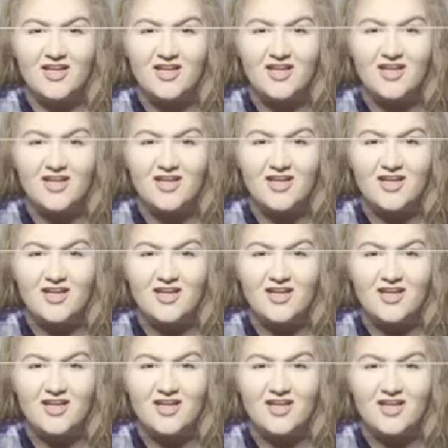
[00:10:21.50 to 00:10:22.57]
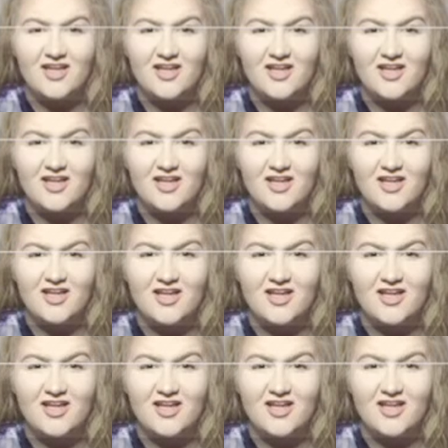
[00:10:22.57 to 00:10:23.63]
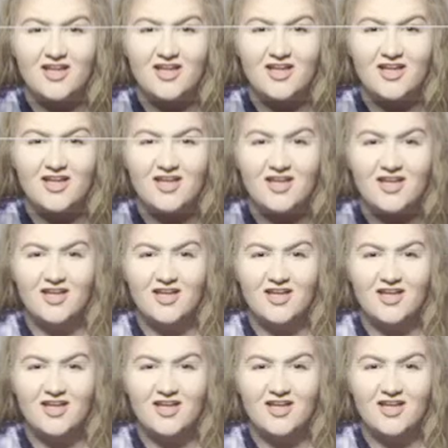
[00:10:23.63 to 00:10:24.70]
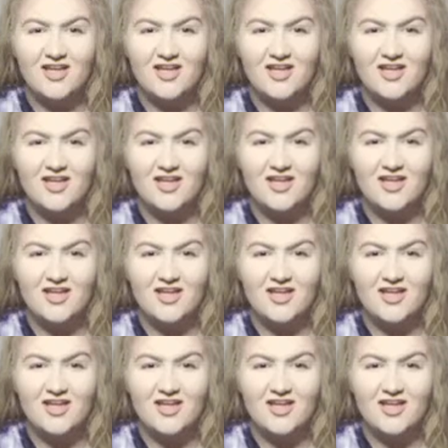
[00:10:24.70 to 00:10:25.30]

Nothing is said.